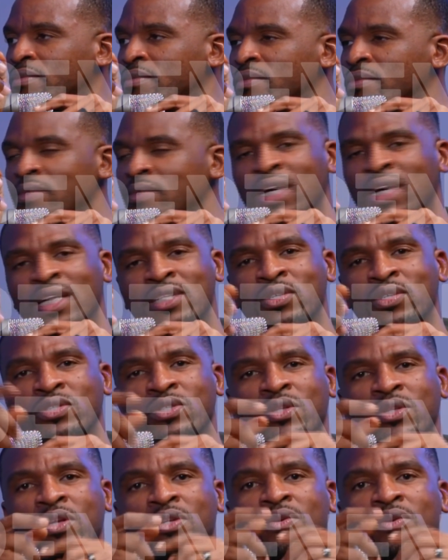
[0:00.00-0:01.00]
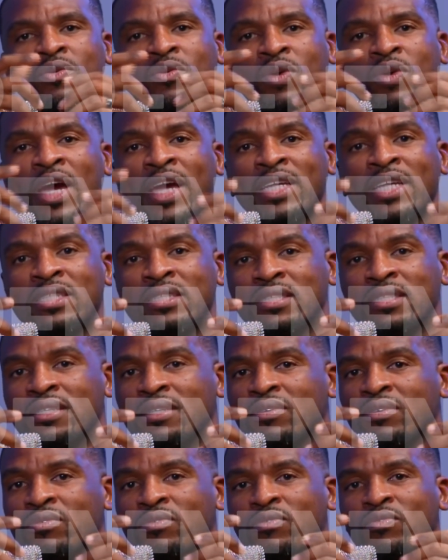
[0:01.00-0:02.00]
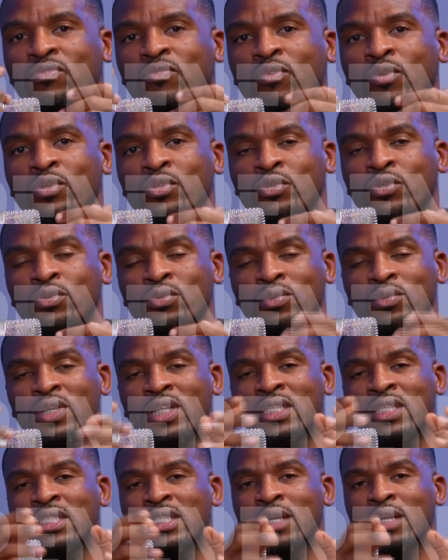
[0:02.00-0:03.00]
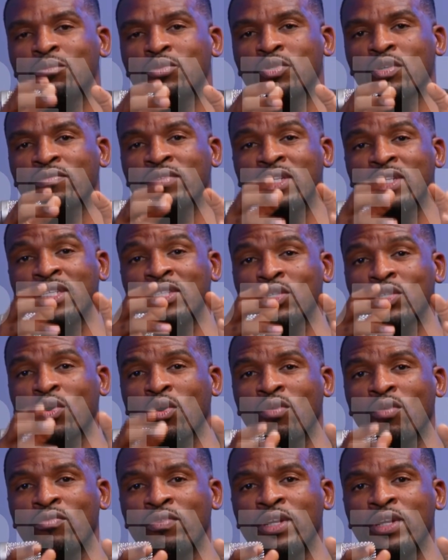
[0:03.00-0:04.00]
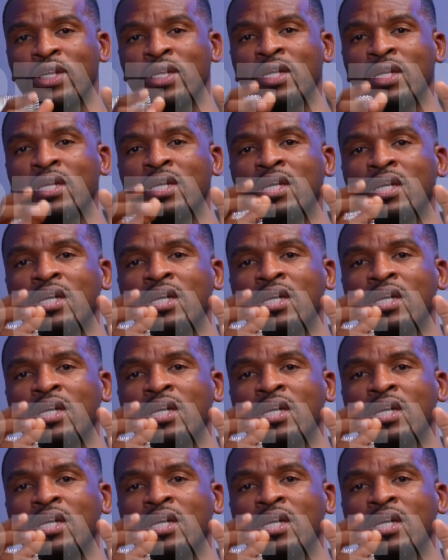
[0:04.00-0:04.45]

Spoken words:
They're just not right for you in terms of the discovery